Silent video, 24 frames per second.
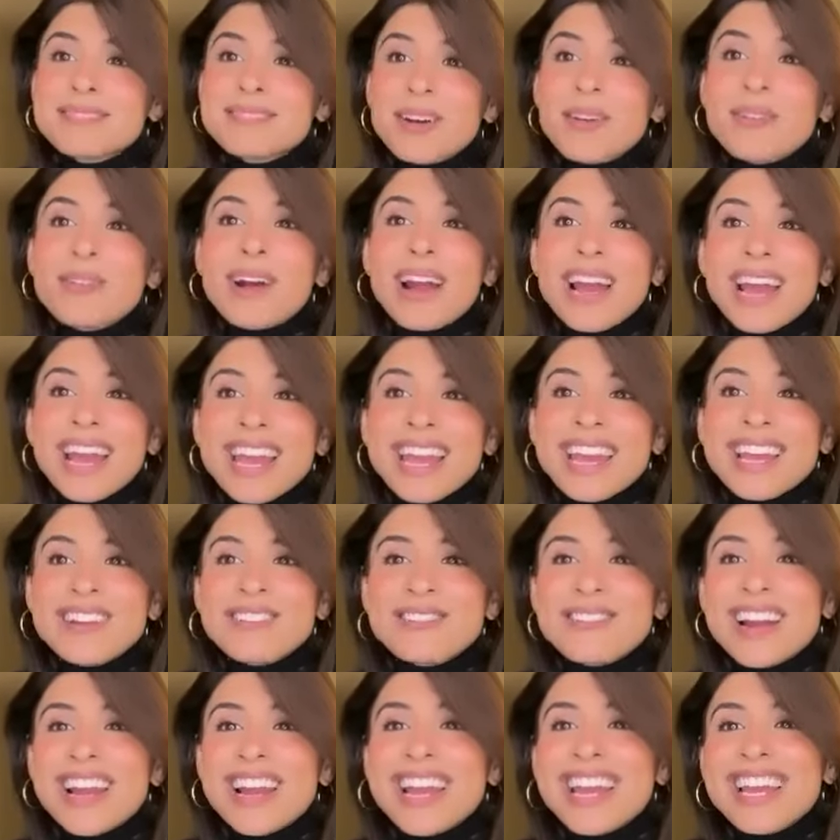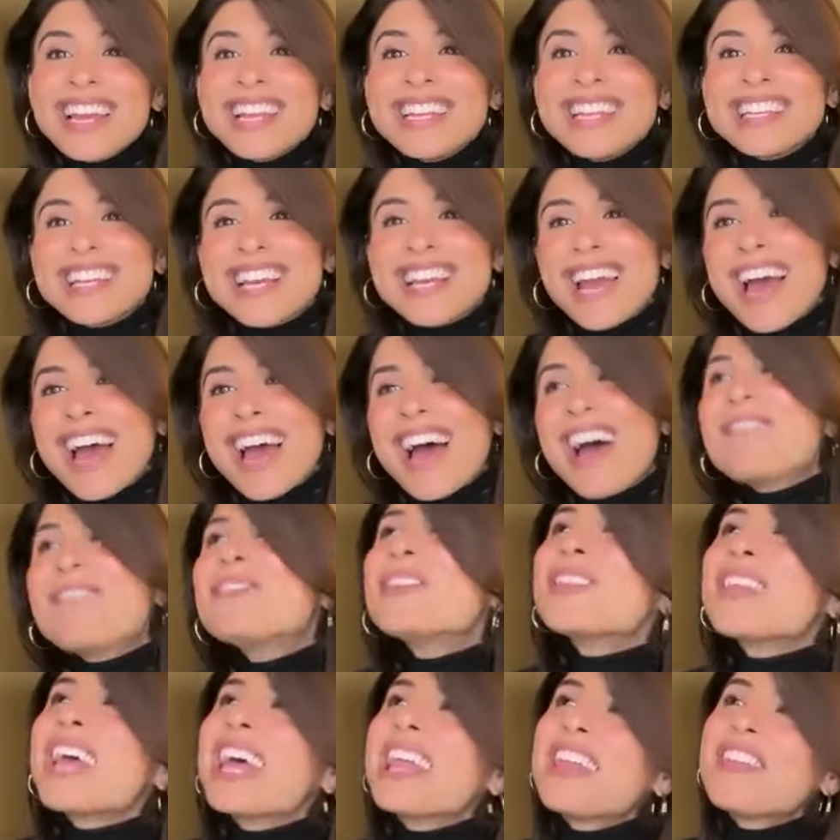Right, right, yeah.
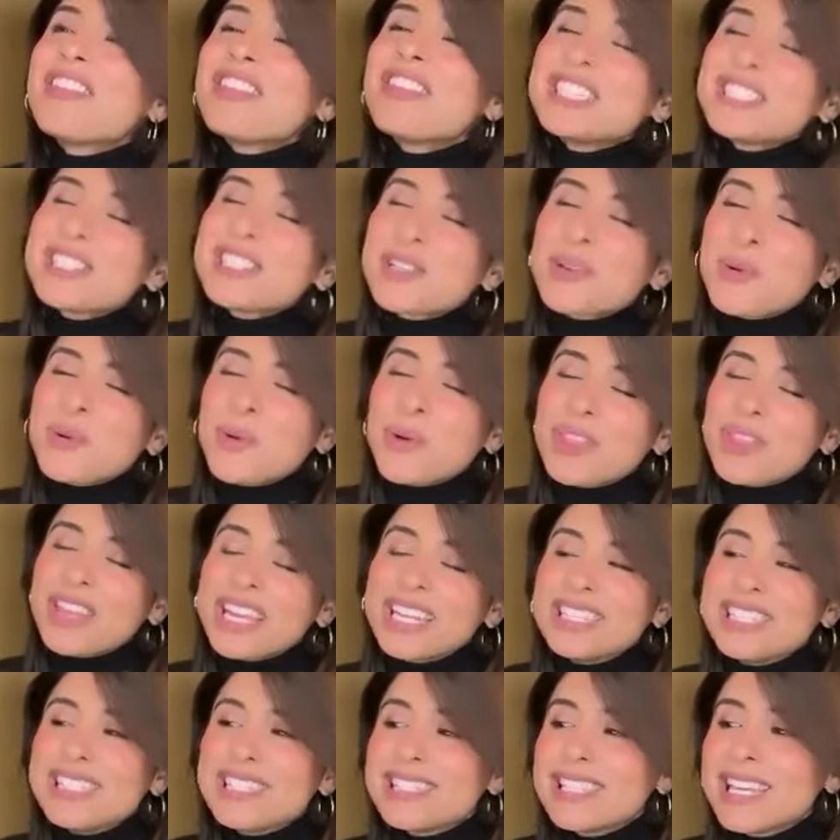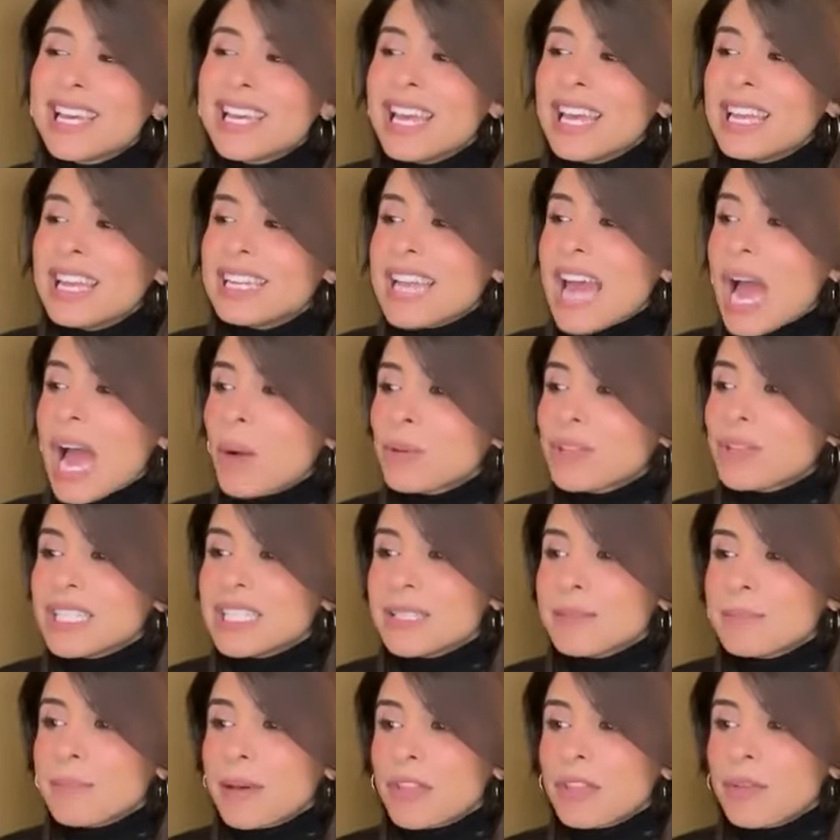Well, and that's the cool thing is now with
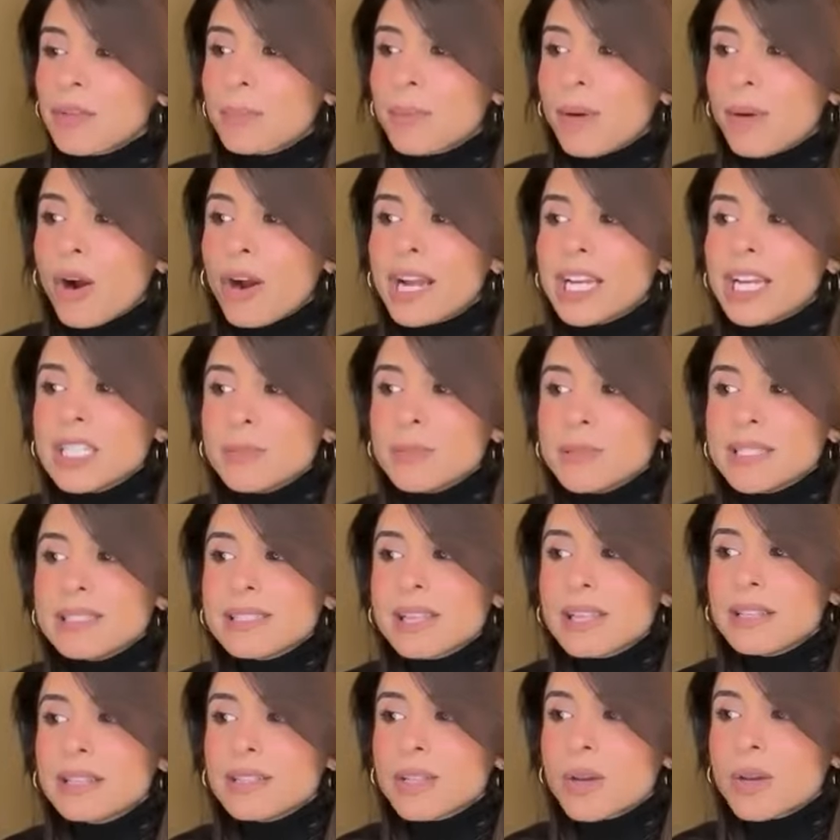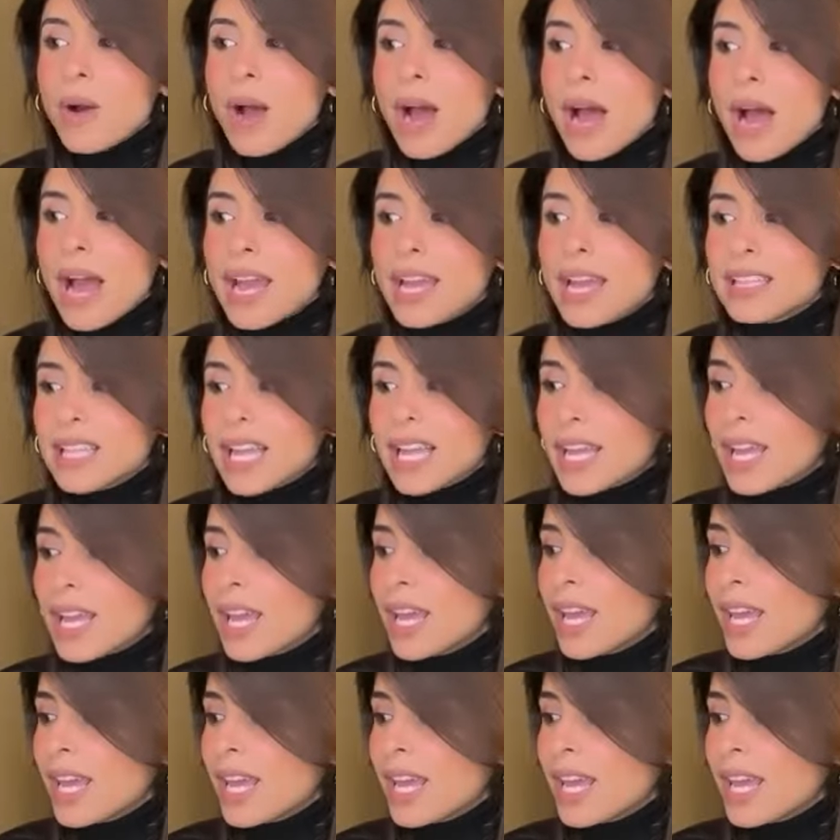Isabel, the bar has been set so high. Like